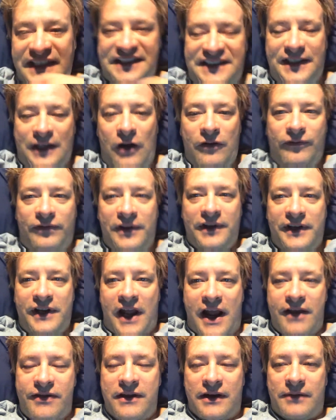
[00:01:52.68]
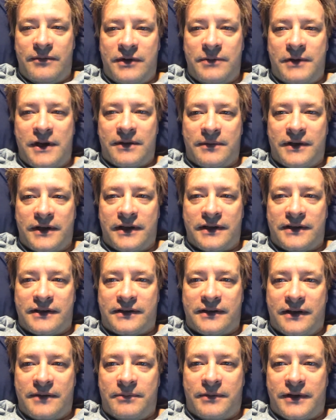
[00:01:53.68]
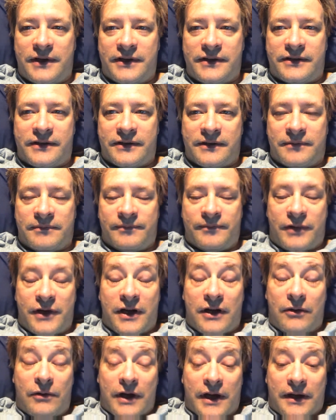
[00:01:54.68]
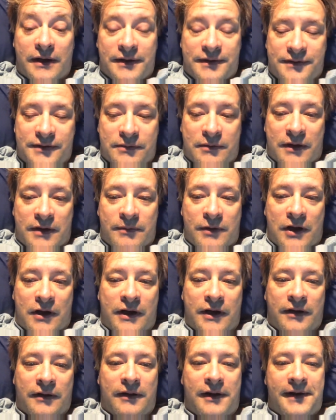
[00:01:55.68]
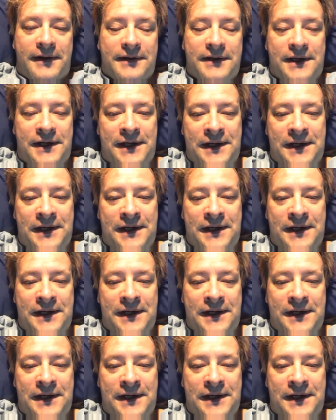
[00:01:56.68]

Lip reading: hopefully, yeah, I think I'm gonna be able to get to sleep pretty soon, pretty quick. That's why I'm yawning a lot.